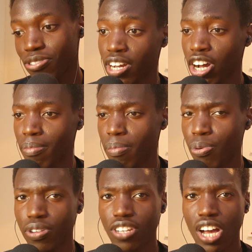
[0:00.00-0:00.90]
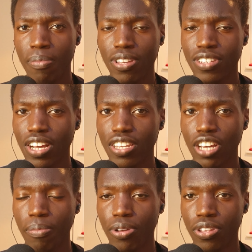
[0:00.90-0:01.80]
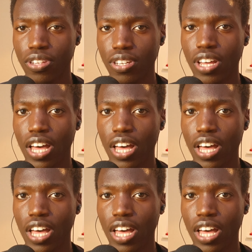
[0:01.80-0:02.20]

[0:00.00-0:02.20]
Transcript: can't remember what time exactly I uploaded it.